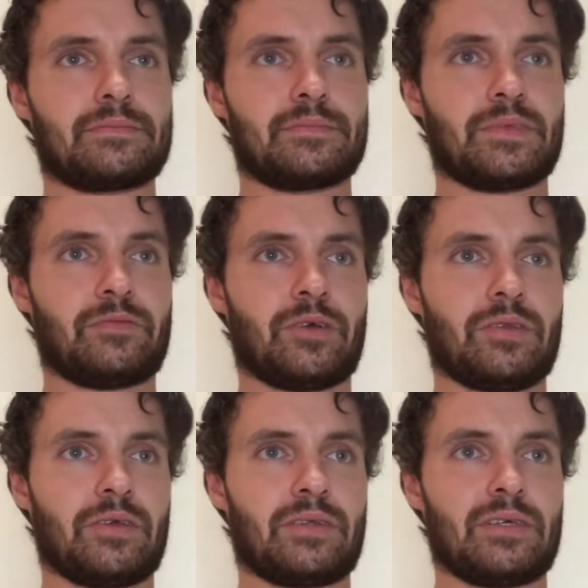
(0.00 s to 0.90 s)
They've got
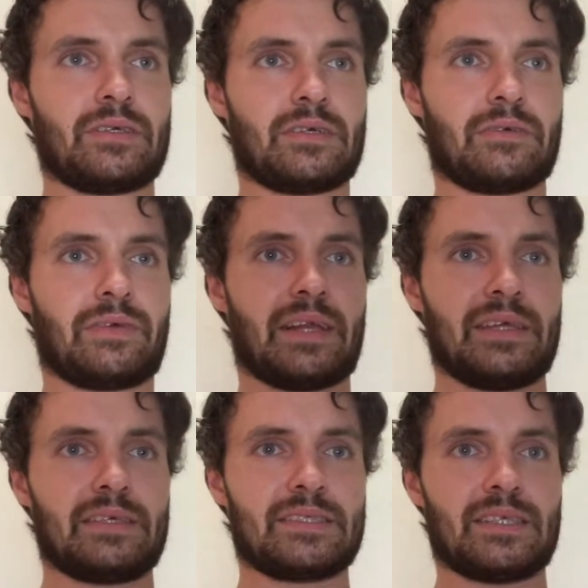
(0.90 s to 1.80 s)
nothing of
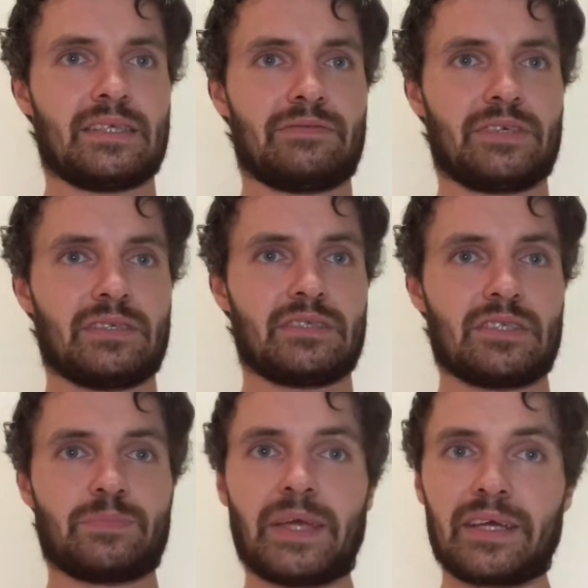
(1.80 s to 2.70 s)
any significance to
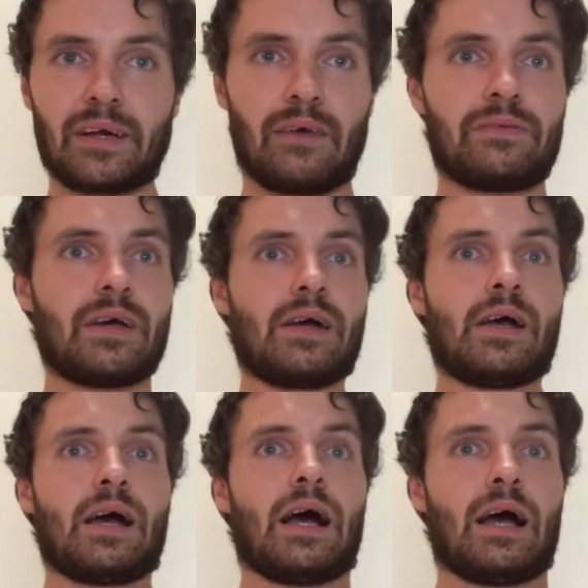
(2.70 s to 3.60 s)
speak of.
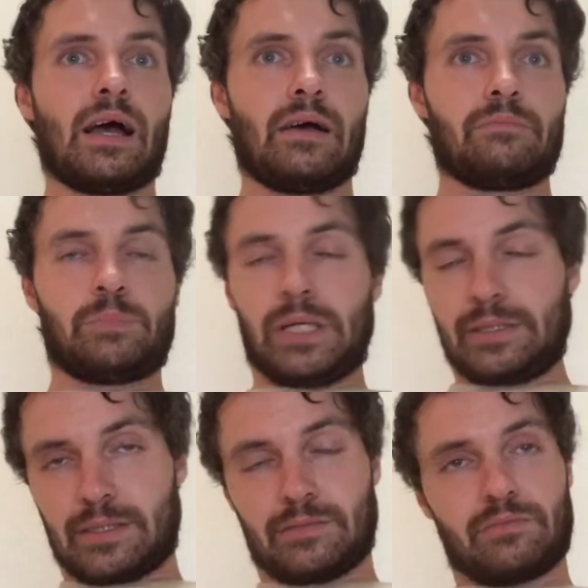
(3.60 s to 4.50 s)

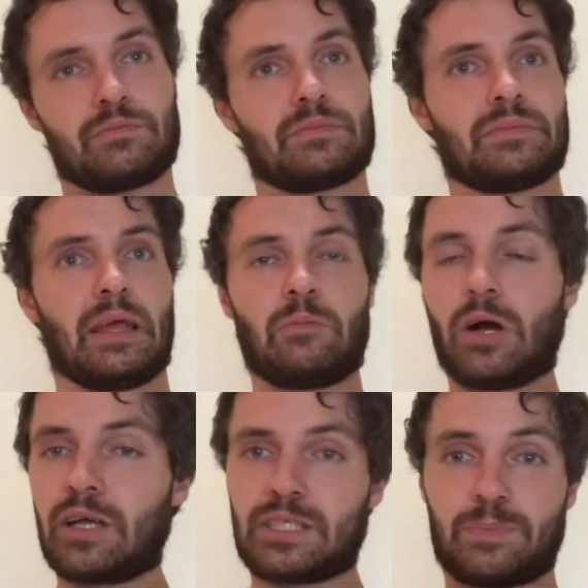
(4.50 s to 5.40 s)
But they
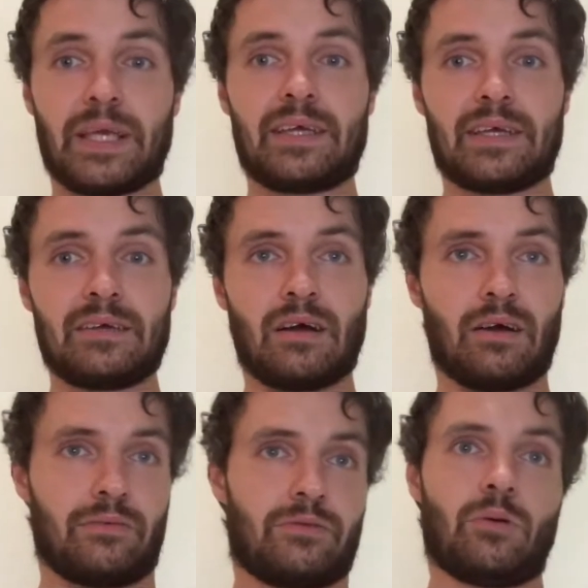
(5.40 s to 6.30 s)
were speaking
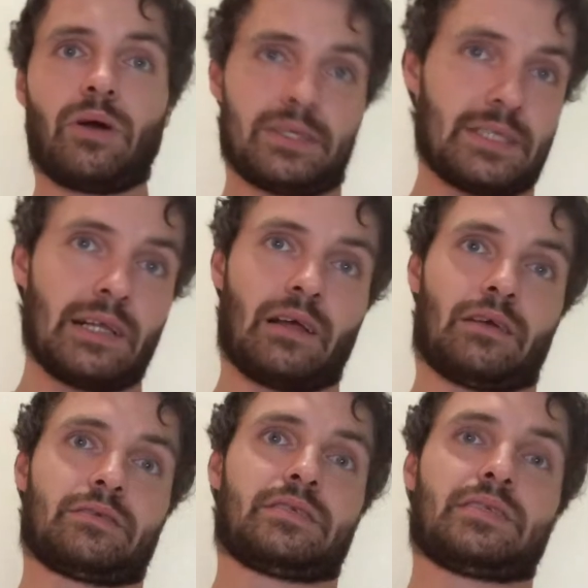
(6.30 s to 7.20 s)
of quite a
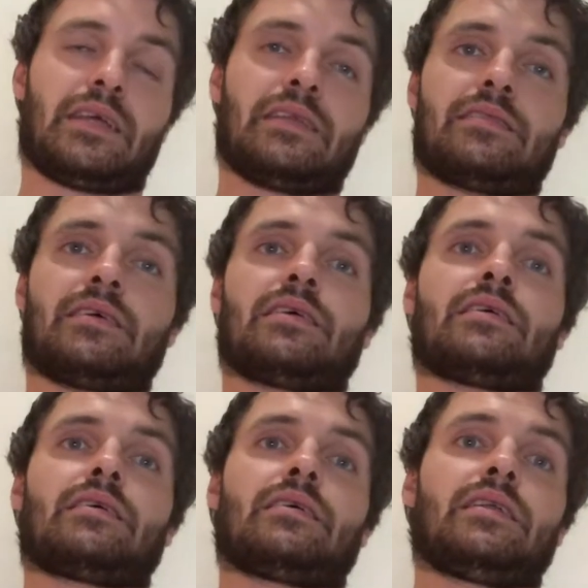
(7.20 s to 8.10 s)
lot in
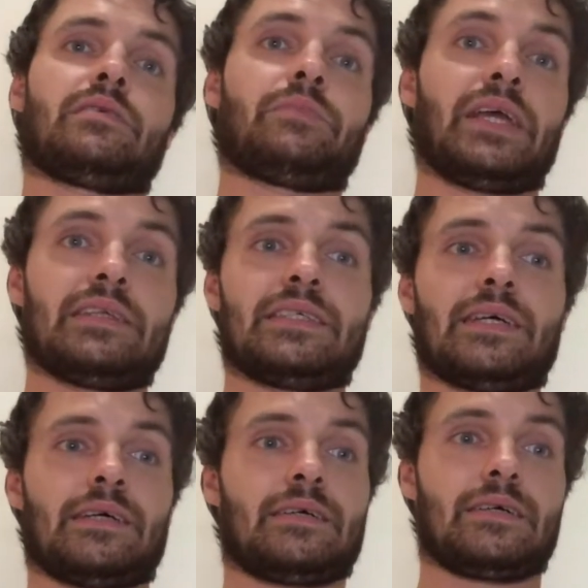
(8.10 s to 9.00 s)
the
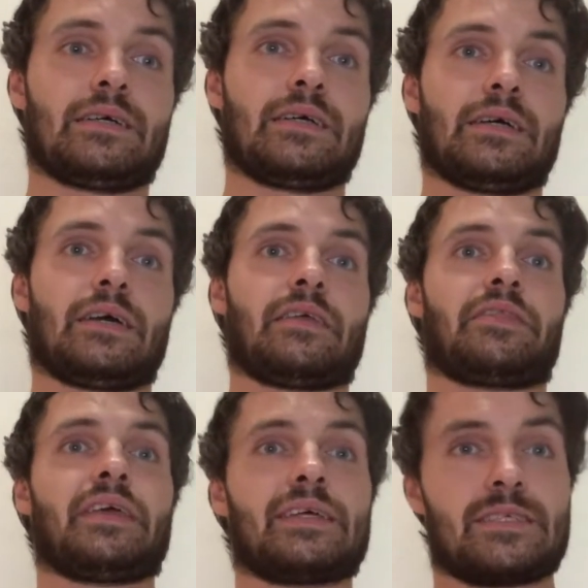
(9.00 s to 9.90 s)
media
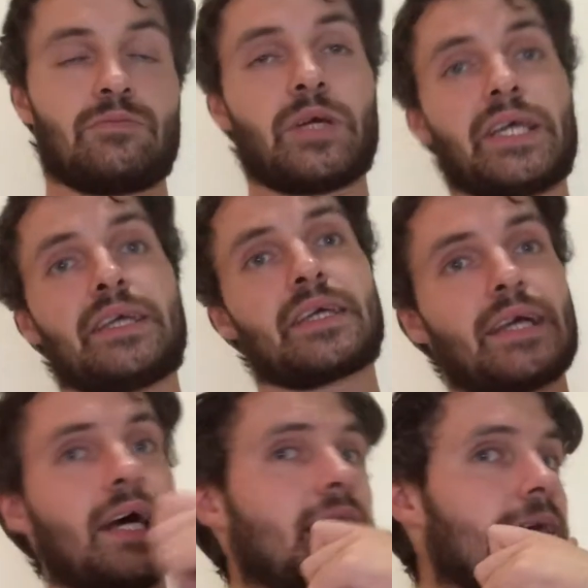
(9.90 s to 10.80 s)
this week.
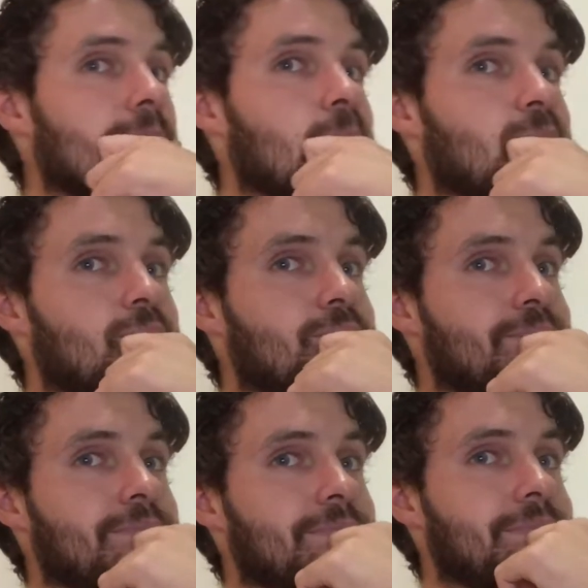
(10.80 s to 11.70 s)

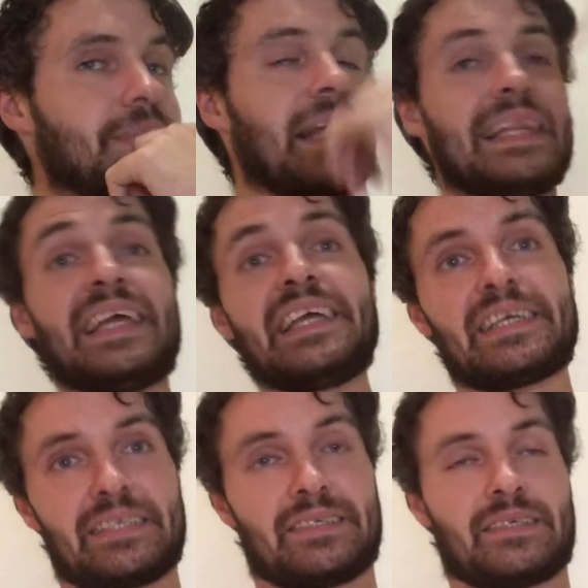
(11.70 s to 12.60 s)

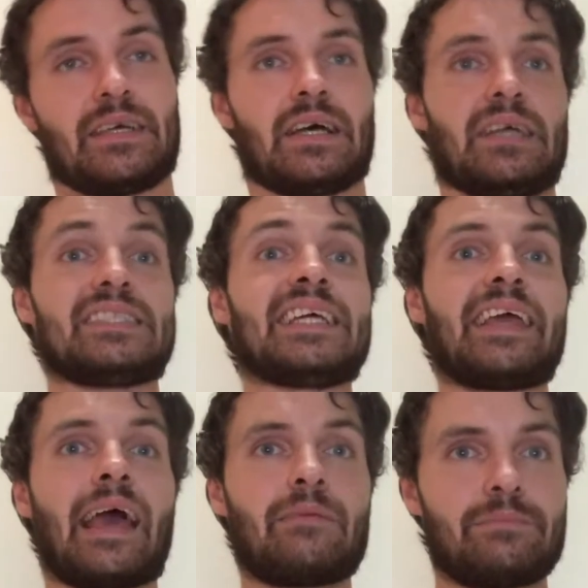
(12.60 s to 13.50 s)
Leaked
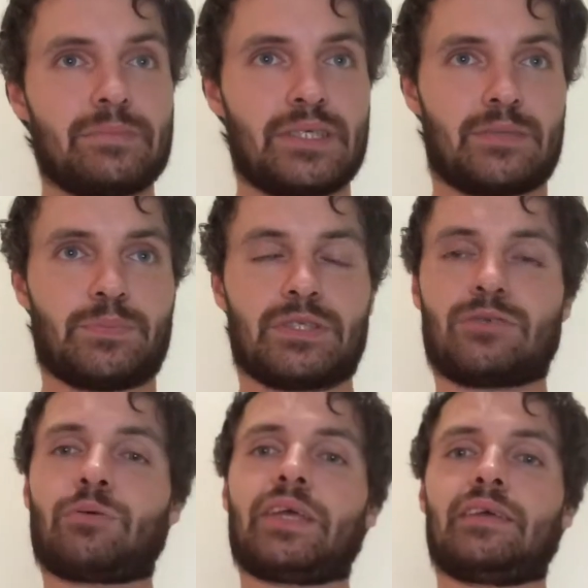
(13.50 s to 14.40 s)
DMs
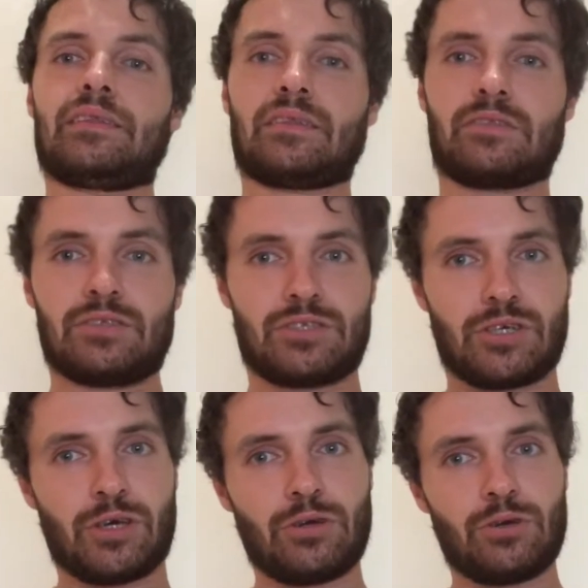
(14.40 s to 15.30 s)
between the
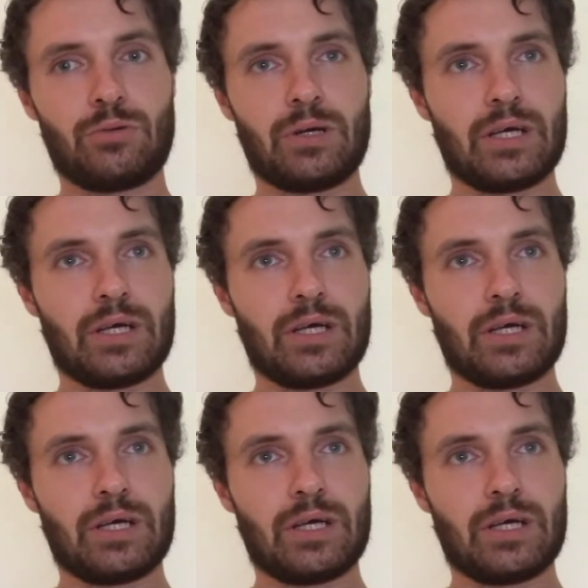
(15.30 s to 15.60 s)
two